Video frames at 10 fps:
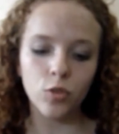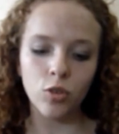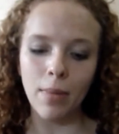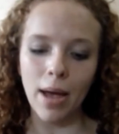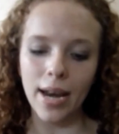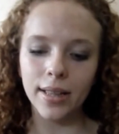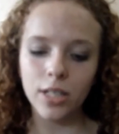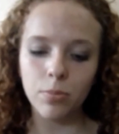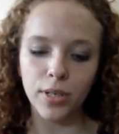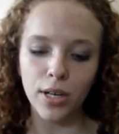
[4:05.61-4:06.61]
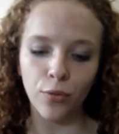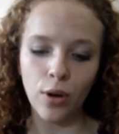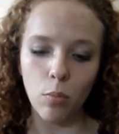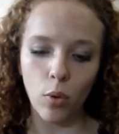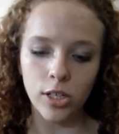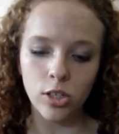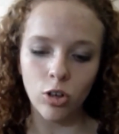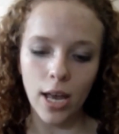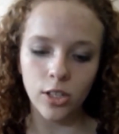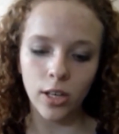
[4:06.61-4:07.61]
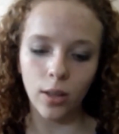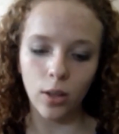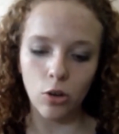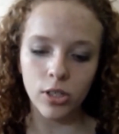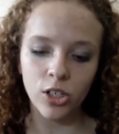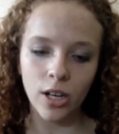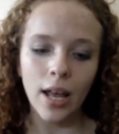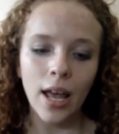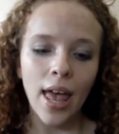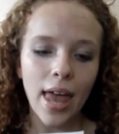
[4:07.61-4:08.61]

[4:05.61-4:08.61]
dramatically different moisturizing lotion